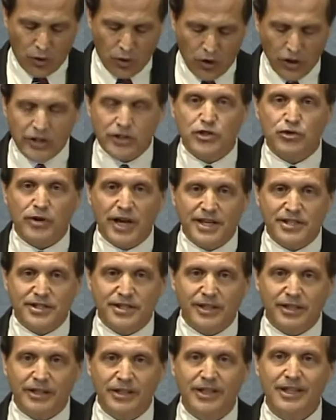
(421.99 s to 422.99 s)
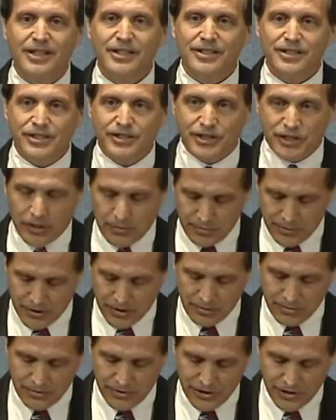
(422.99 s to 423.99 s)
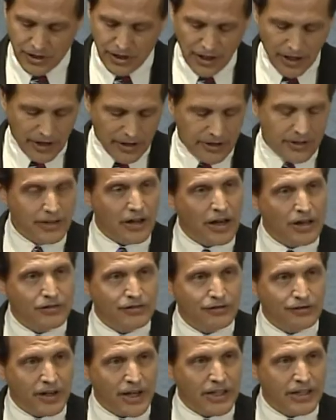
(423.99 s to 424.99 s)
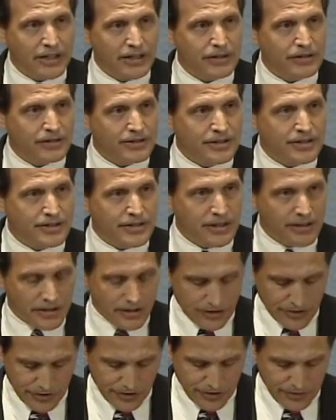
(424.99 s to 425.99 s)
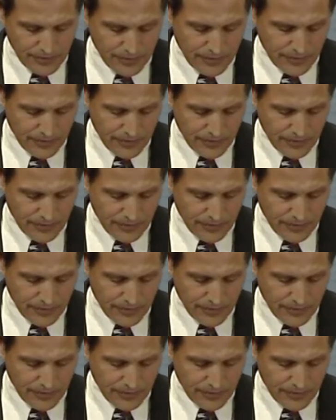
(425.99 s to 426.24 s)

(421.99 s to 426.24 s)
all addressing symptoms, none fighting the disease.